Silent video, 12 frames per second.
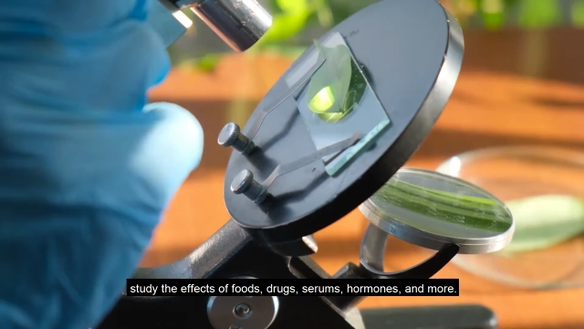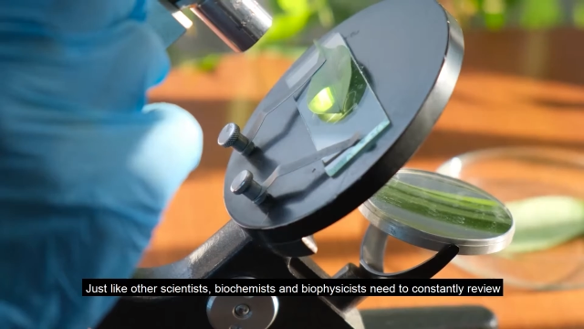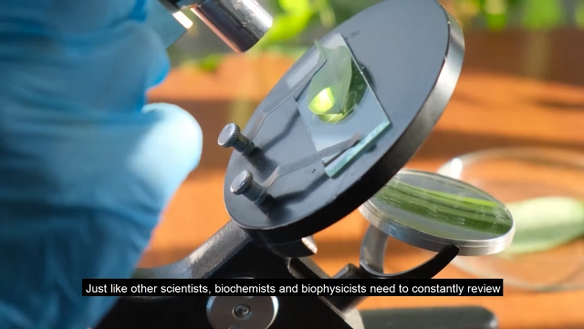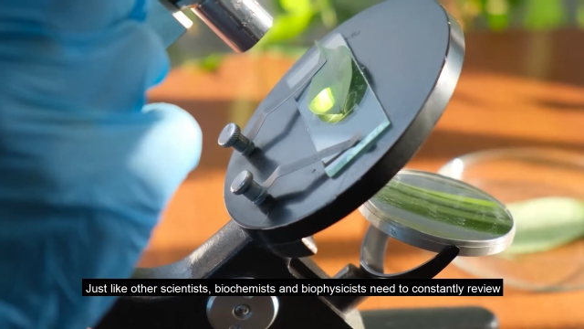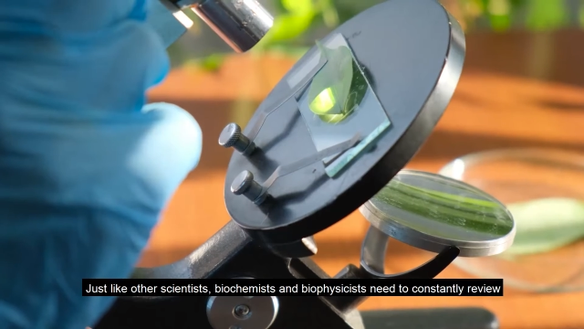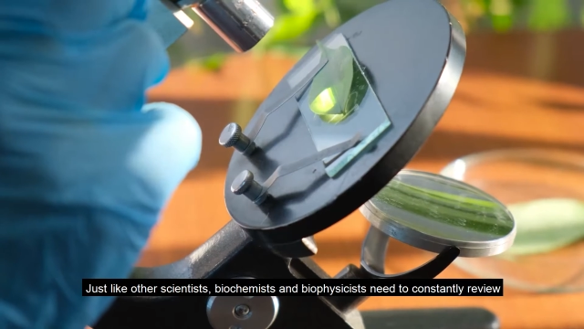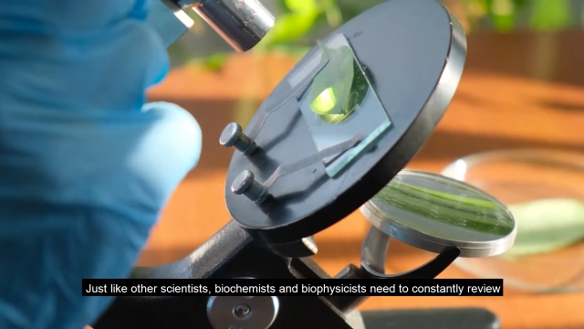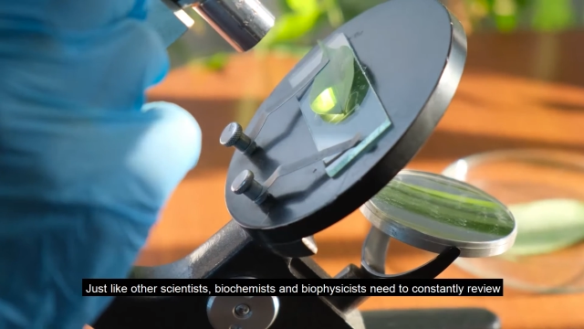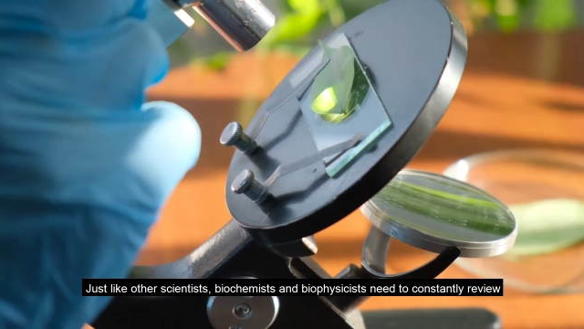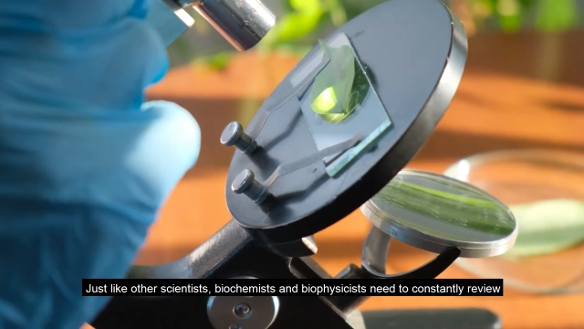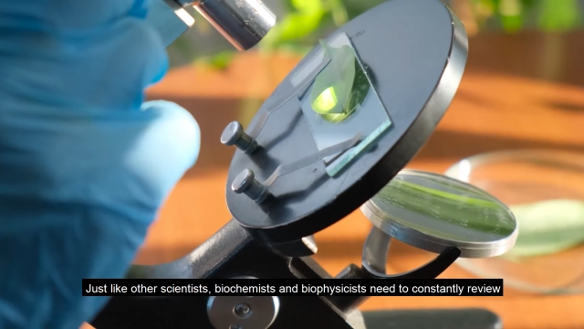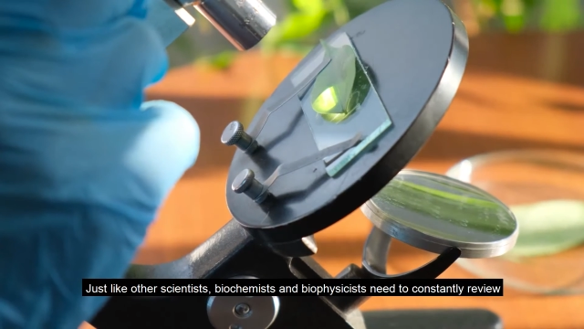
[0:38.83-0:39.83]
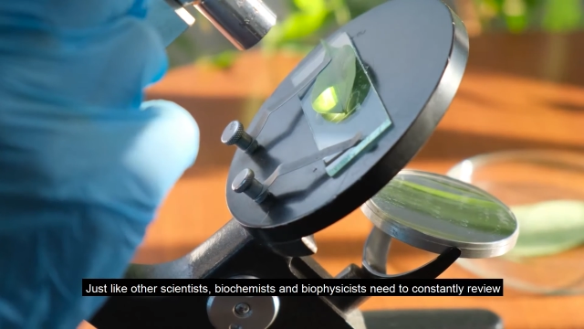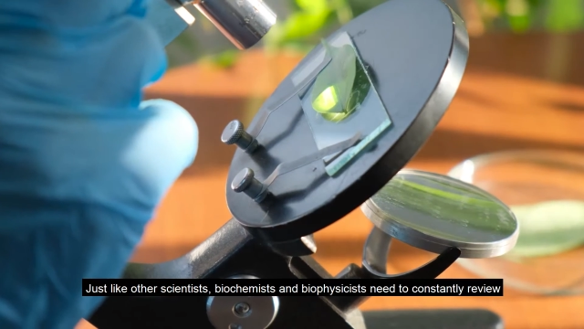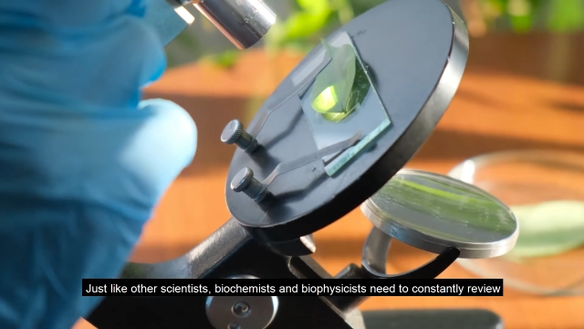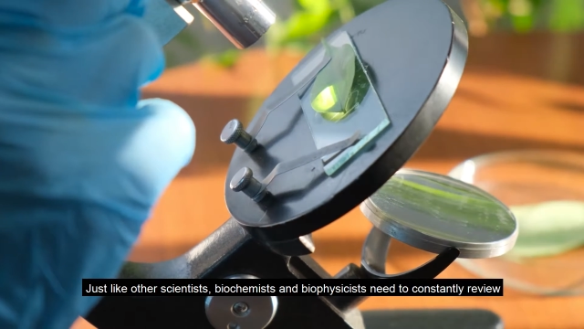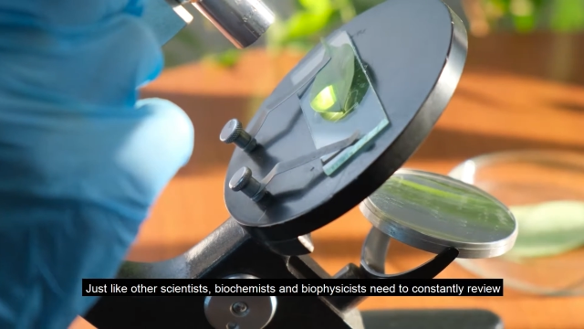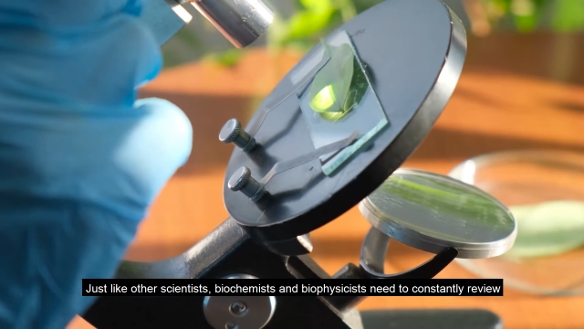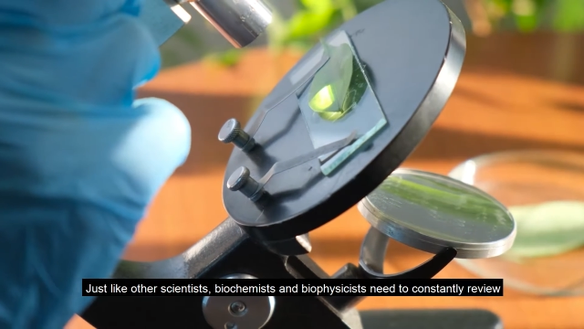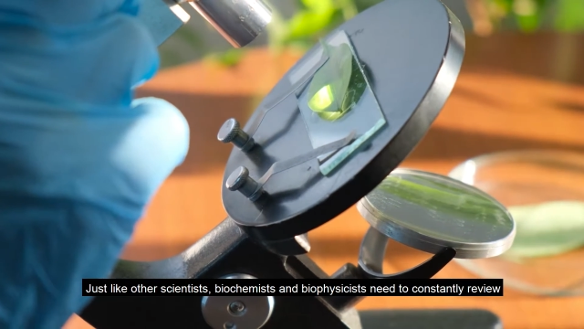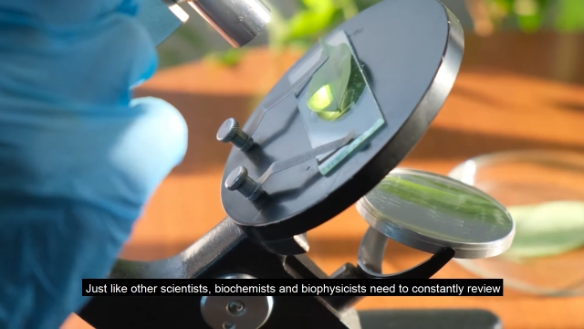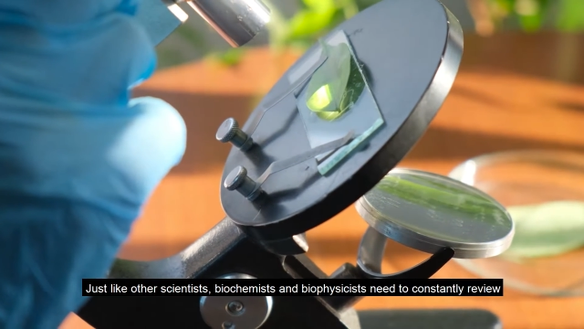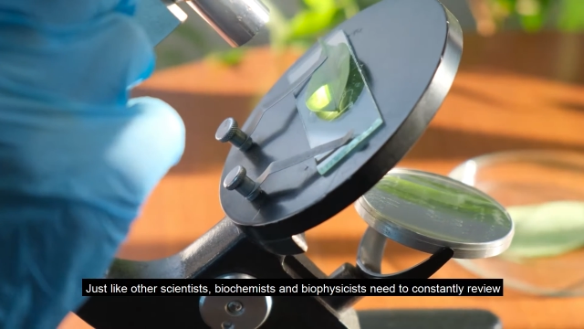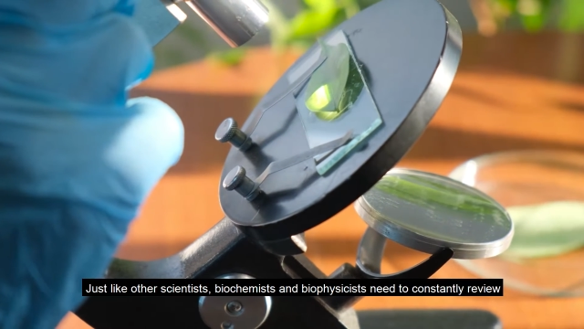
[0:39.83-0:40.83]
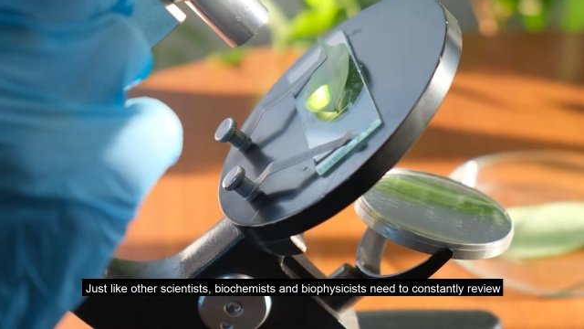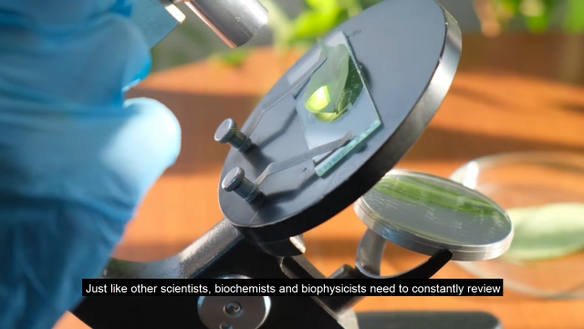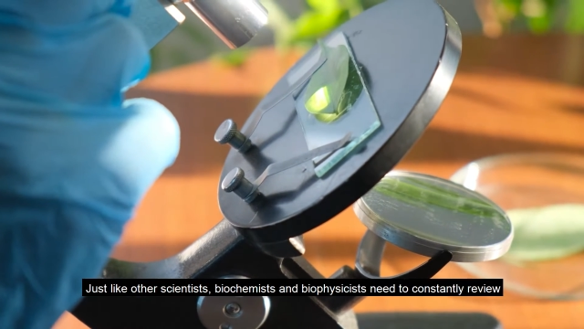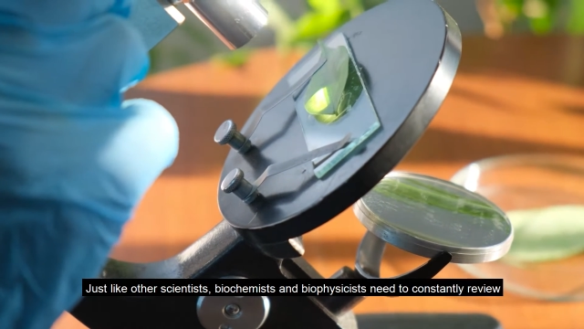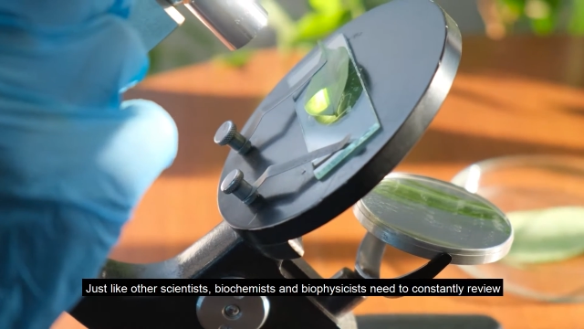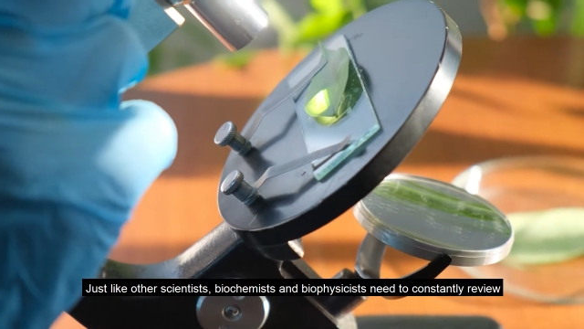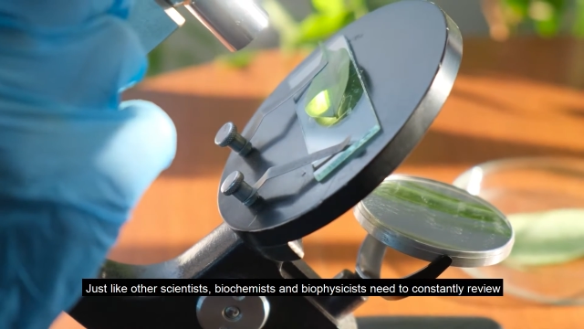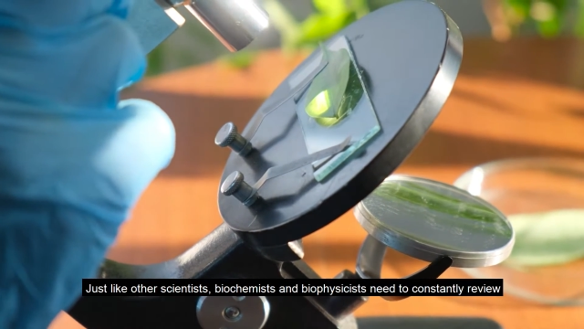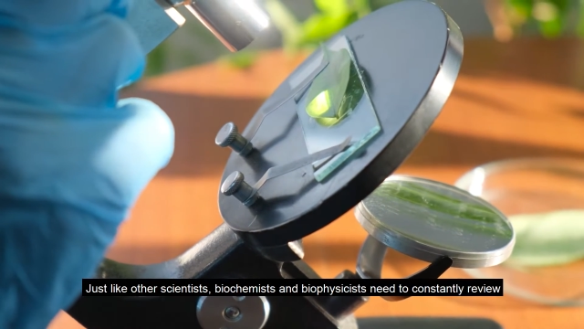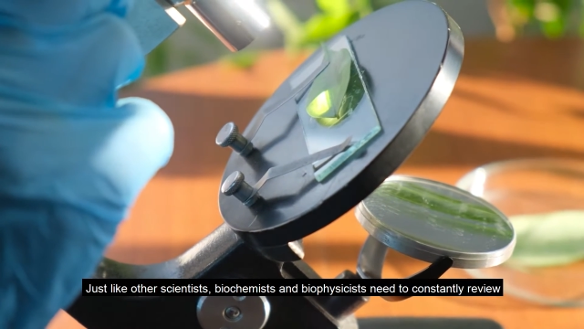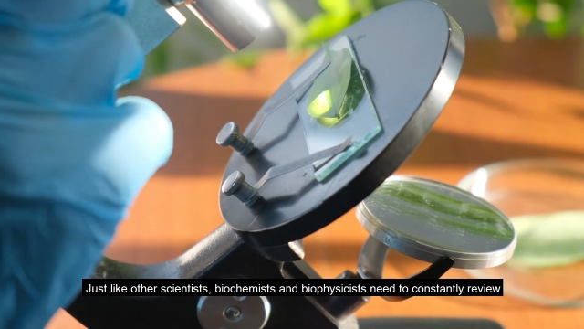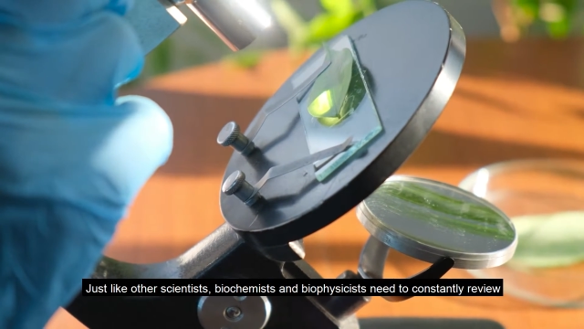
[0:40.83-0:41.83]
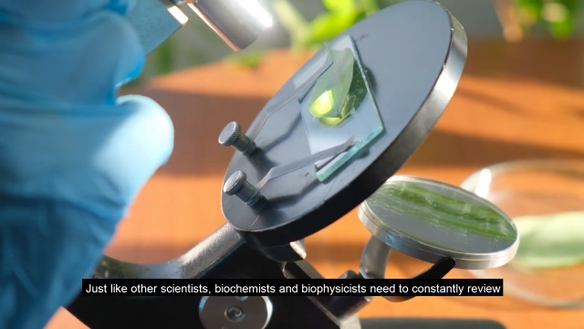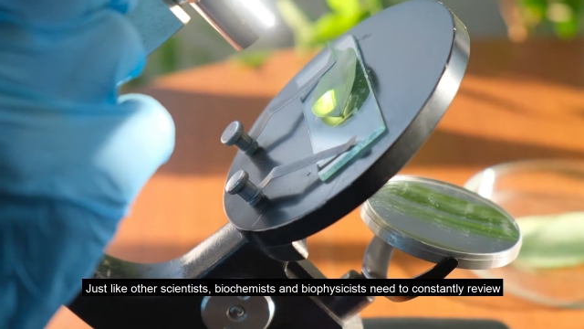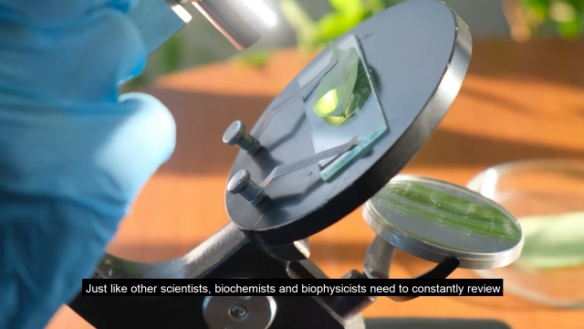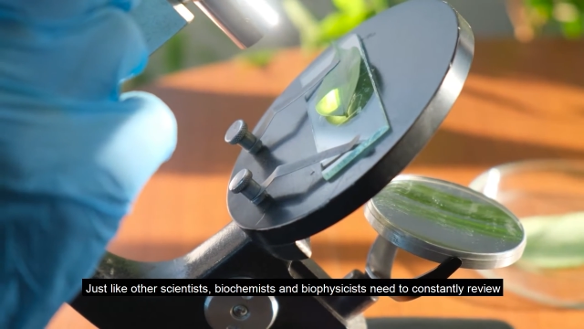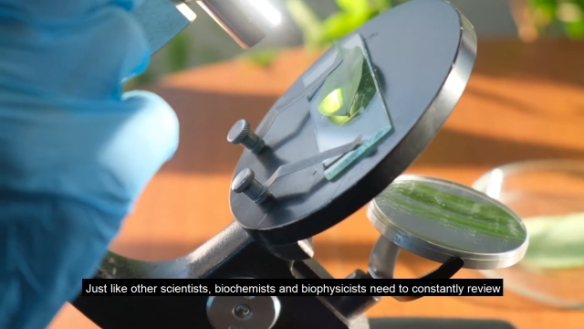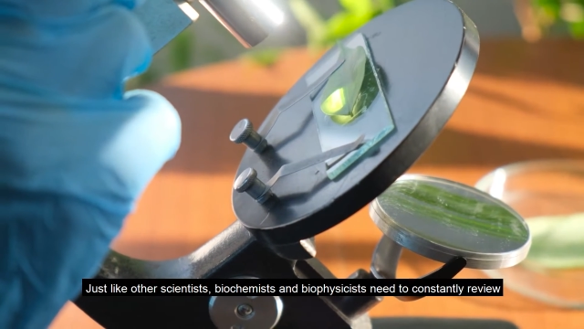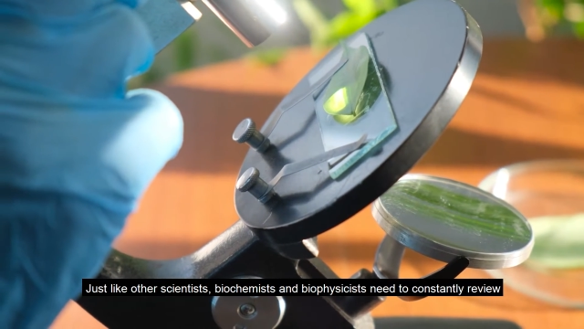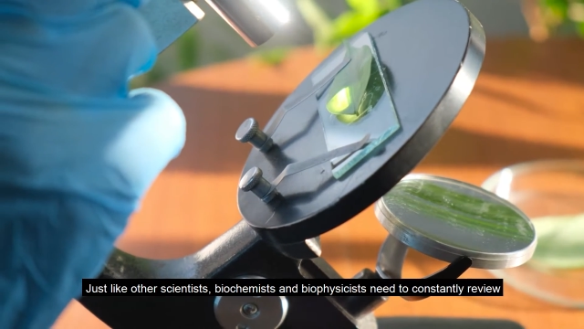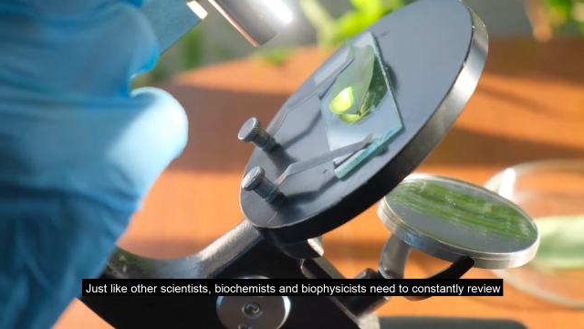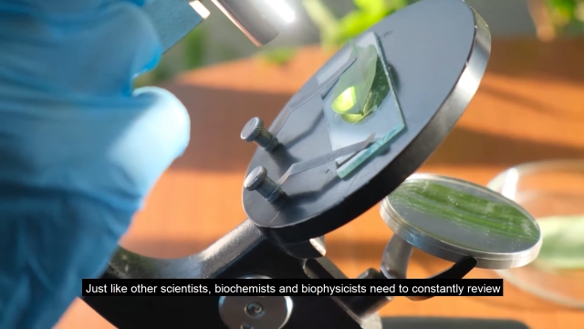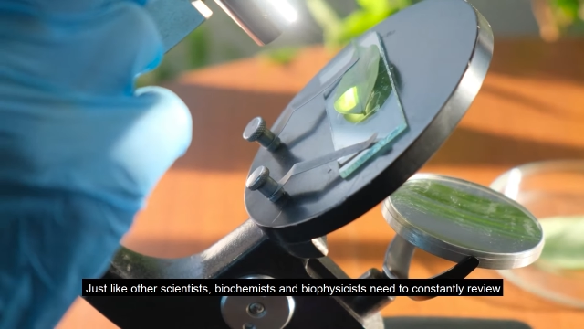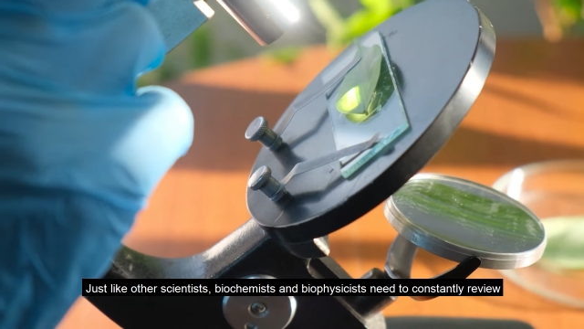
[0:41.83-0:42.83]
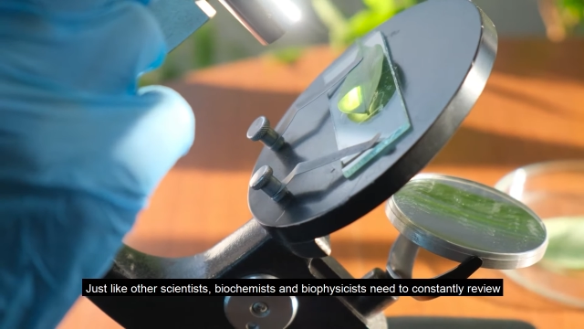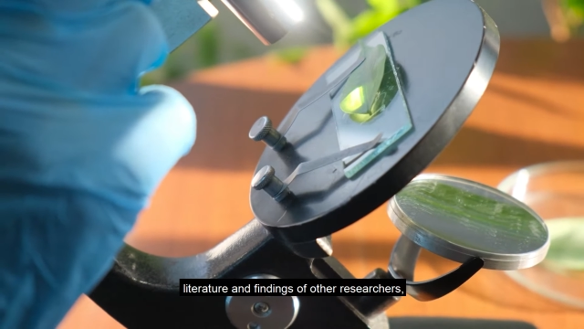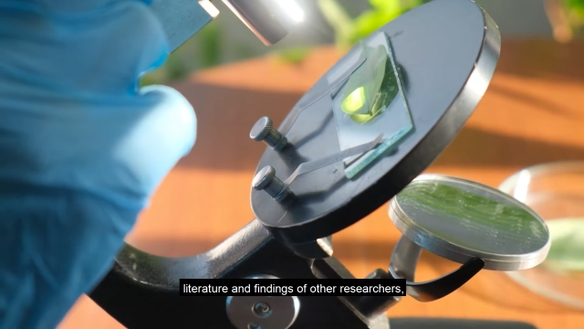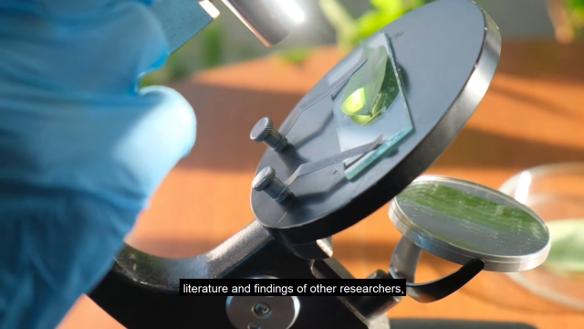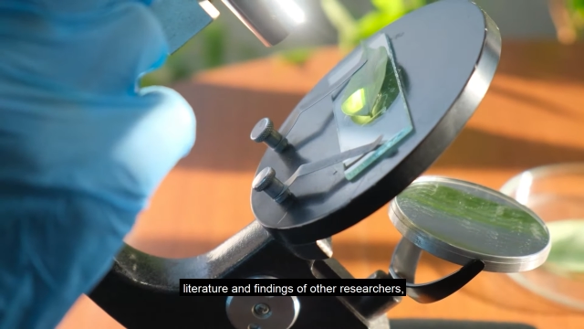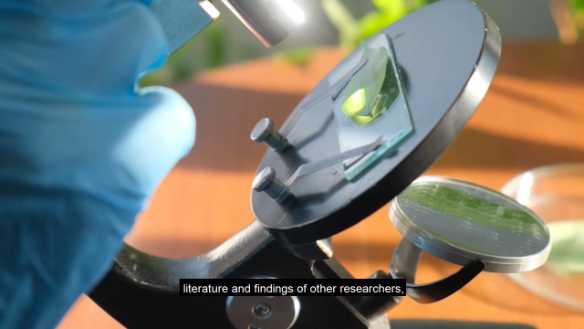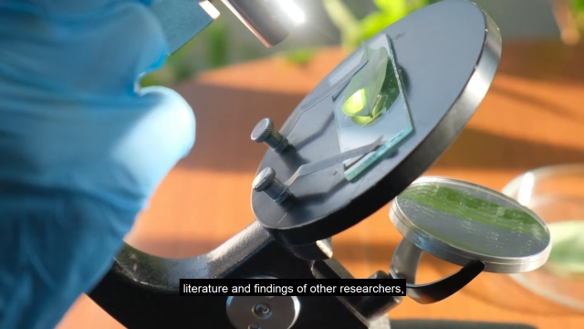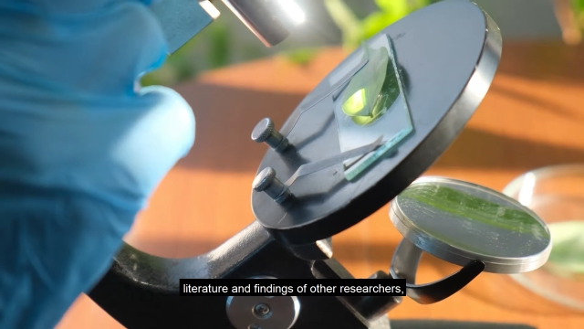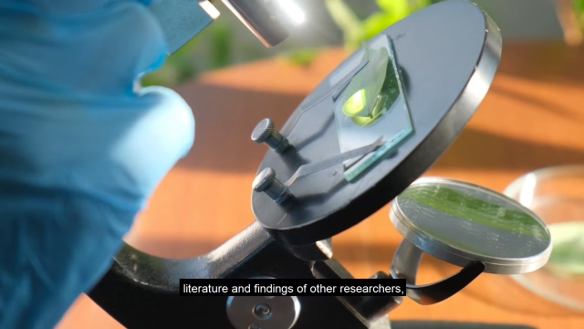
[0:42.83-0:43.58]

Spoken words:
Nobody's mouth can be seen.